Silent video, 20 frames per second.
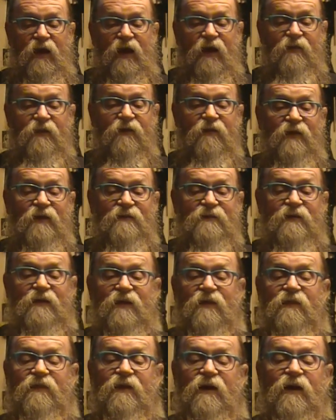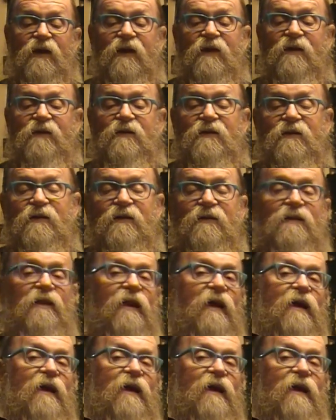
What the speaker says: And then they did a thing that I